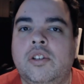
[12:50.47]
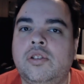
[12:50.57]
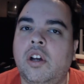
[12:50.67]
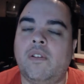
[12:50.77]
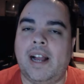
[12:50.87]

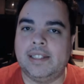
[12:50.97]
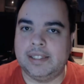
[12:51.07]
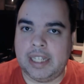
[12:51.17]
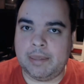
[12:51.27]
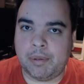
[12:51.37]
So, as
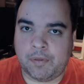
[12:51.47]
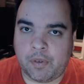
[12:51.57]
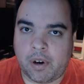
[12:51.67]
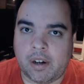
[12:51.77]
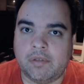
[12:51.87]
I stated
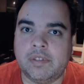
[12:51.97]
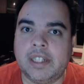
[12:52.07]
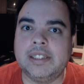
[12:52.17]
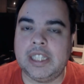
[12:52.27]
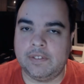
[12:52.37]
before,
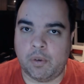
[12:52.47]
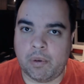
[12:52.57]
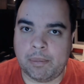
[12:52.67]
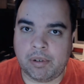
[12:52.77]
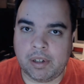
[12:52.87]
Resident Evil
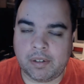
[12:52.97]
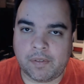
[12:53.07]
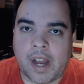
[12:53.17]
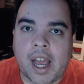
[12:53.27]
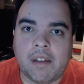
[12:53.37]

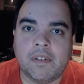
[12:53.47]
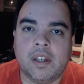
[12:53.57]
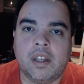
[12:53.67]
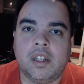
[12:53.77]
1.5